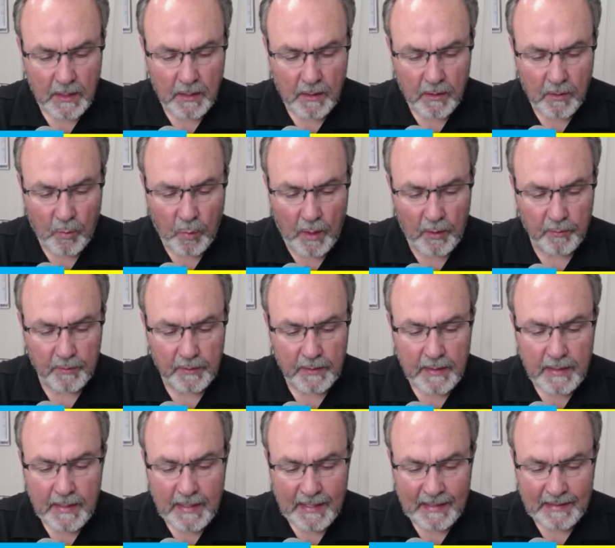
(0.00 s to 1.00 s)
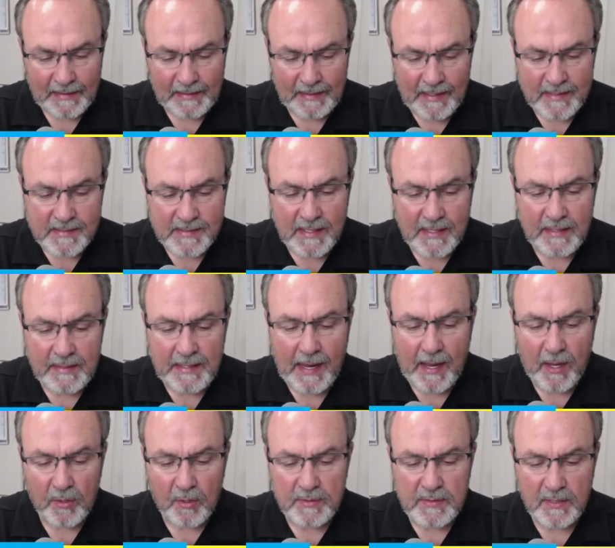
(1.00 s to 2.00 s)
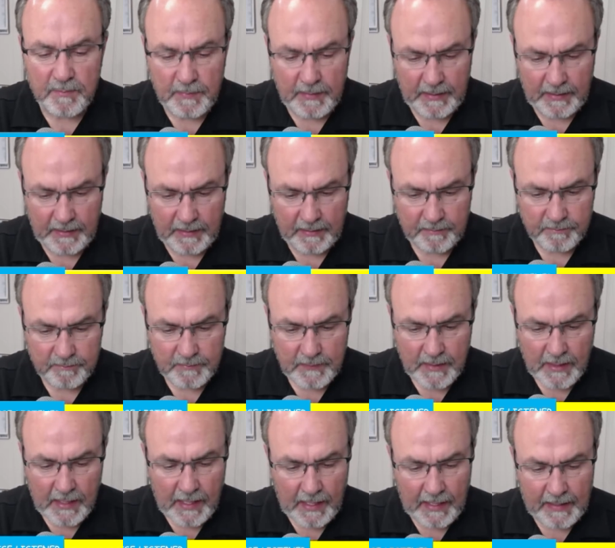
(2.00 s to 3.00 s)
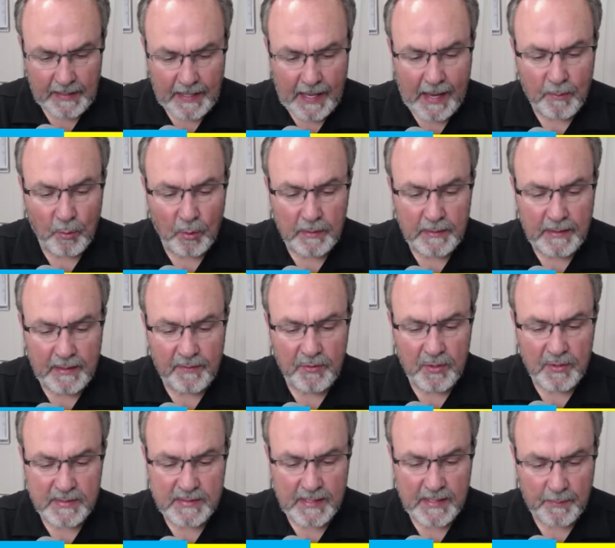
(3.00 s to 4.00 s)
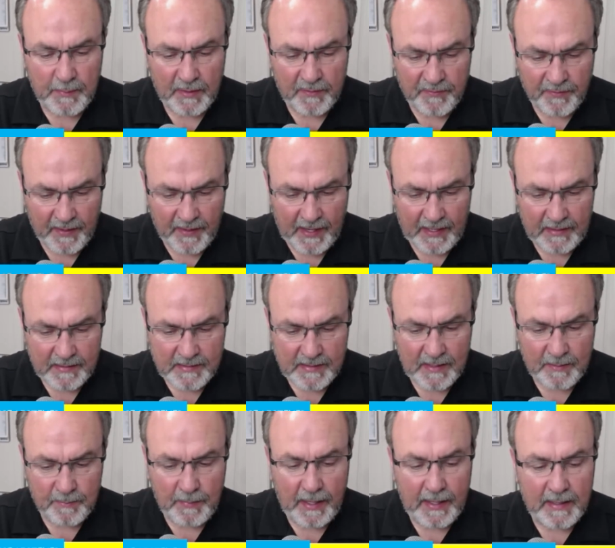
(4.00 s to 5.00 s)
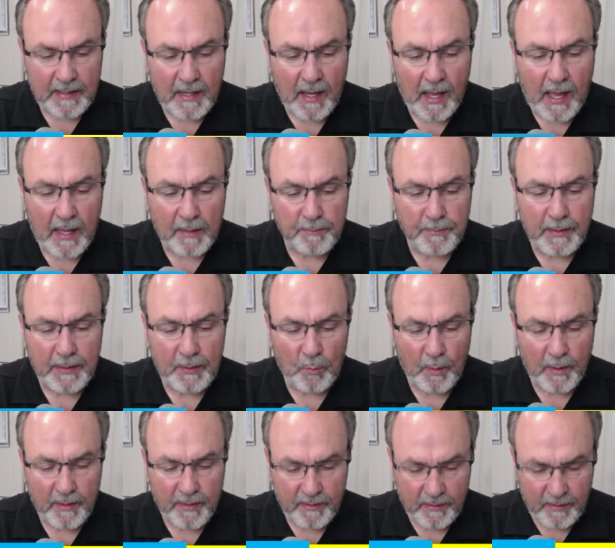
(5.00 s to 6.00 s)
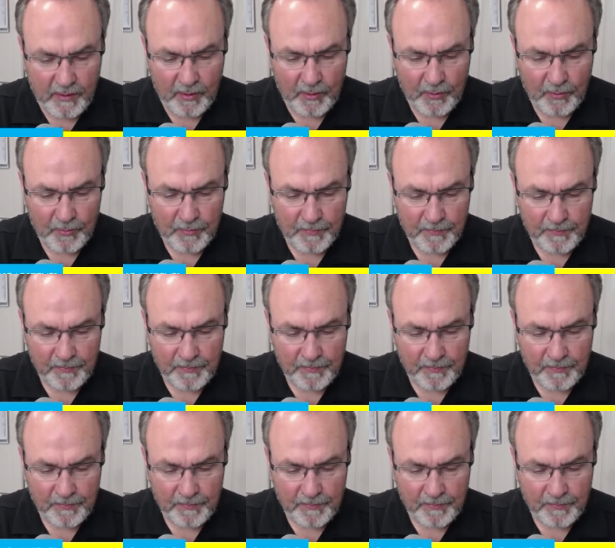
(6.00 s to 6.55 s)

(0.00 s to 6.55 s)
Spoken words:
Quote, "Listen now to me, and I will give you some advice, and may God be with you."